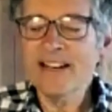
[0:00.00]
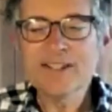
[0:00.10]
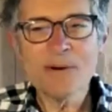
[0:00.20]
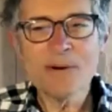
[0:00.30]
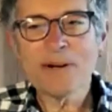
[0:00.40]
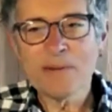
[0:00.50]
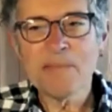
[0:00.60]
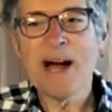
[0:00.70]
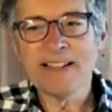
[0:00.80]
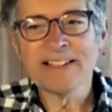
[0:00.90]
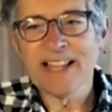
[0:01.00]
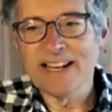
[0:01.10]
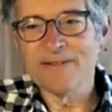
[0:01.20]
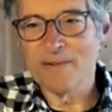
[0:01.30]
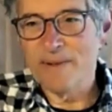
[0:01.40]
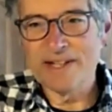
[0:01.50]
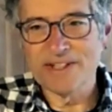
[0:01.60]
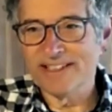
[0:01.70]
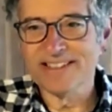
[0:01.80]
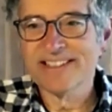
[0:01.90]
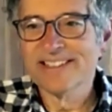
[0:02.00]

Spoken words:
you go about compiling that information?